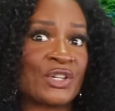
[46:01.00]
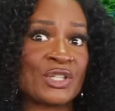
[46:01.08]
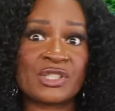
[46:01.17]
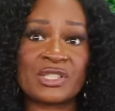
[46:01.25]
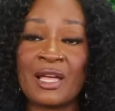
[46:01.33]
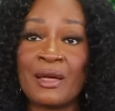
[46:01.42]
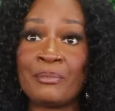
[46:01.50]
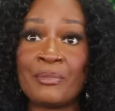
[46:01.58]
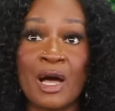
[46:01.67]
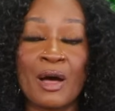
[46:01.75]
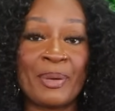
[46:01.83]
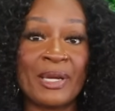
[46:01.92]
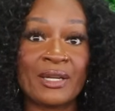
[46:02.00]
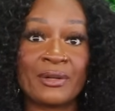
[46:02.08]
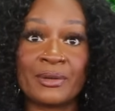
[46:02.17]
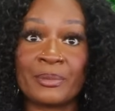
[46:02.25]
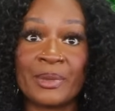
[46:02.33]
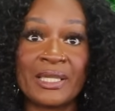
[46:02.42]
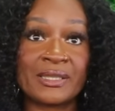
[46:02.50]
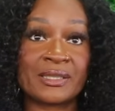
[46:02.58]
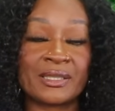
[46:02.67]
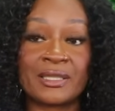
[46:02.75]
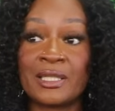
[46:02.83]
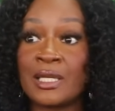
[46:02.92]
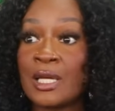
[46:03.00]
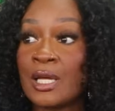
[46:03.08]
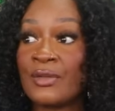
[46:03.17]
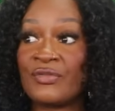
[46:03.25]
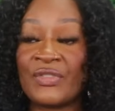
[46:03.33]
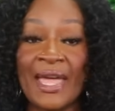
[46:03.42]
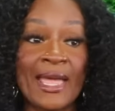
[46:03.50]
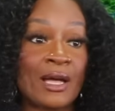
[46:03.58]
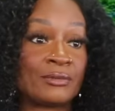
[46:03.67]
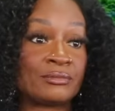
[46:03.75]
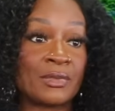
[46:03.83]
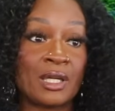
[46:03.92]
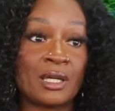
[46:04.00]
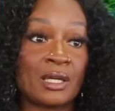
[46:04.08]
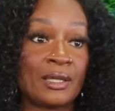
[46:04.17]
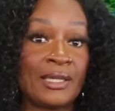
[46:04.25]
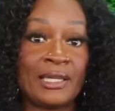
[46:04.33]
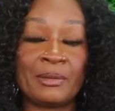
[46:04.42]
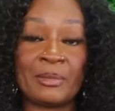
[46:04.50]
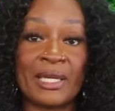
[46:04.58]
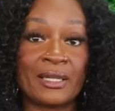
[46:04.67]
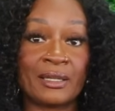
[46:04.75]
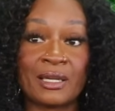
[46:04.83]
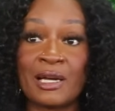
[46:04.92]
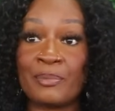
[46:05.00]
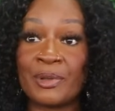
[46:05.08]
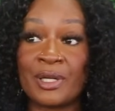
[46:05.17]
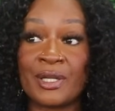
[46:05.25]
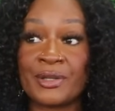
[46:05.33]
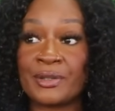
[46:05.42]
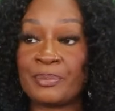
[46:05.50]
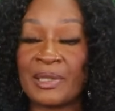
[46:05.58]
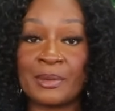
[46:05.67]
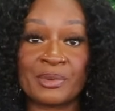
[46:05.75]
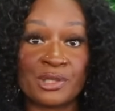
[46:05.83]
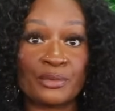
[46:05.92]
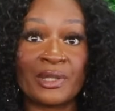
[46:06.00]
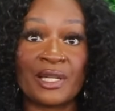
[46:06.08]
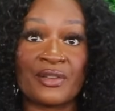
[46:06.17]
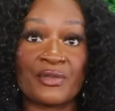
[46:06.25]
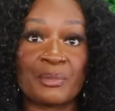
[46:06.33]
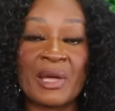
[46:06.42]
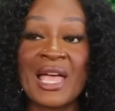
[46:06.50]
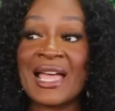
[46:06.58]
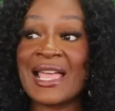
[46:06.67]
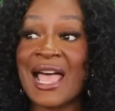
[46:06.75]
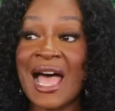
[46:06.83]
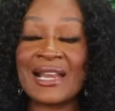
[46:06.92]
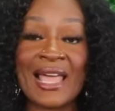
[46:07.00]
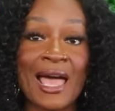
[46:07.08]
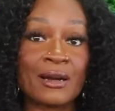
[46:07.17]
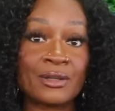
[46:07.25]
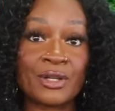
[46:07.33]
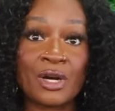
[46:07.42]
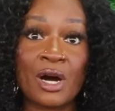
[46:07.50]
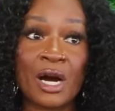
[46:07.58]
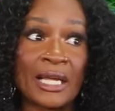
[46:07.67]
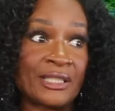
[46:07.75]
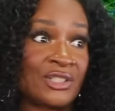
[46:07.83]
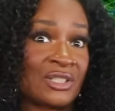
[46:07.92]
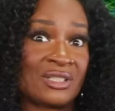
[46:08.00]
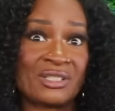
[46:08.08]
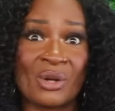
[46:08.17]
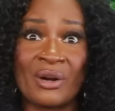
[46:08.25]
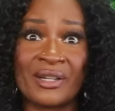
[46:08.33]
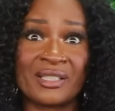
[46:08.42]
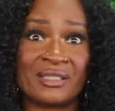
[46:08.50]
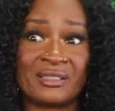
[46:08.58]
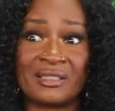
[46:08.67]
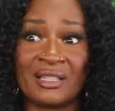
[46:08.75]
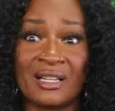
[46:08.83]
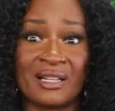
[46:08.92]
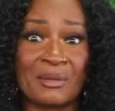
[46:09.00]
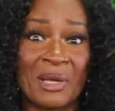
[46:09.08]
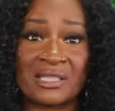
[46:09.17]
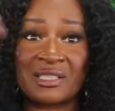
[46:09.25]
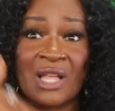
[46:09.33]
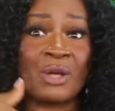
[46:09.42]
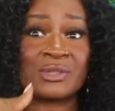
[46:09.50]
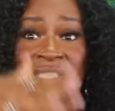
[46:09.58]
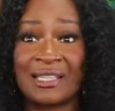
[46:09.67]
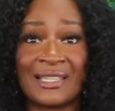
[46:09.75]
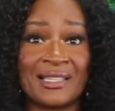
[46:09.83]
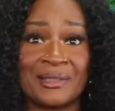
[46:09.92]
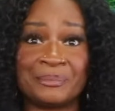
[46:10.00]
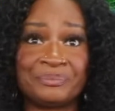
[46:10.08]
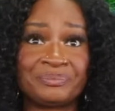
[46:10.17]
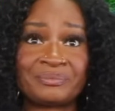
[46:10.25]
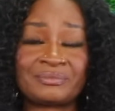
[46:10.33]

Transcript: for some apparent reason, they, uh, uh, him and a couple other, it was three of them, got out of the car and just started um, assaulting him.